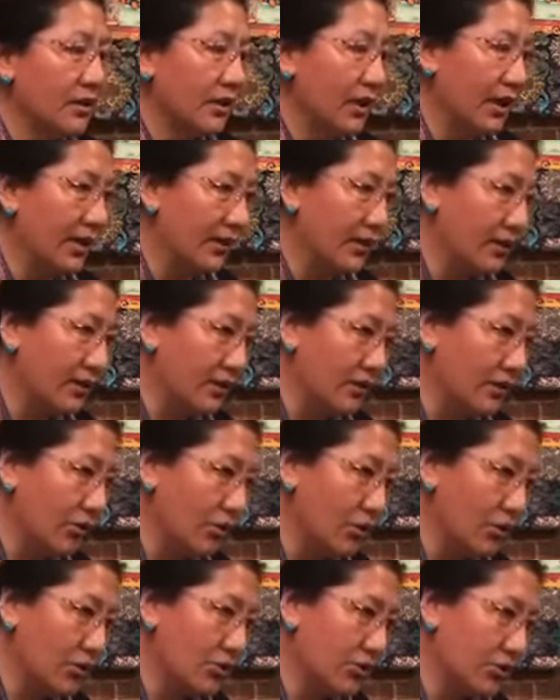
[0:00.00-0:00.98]
And then
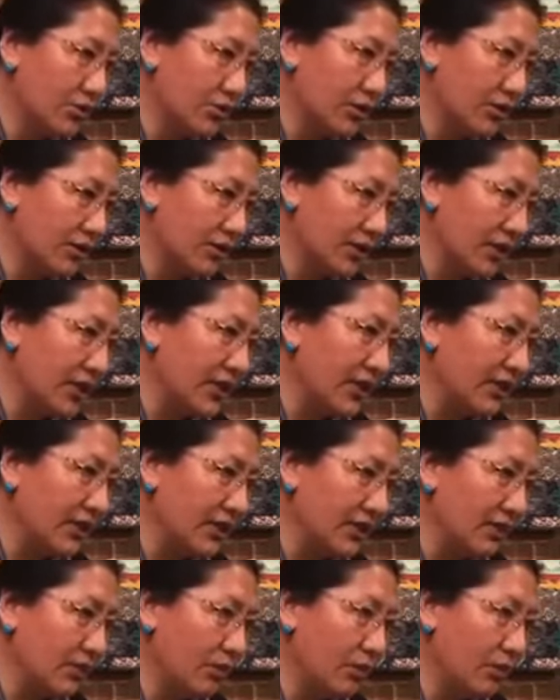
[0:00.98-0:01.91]
also the kidney,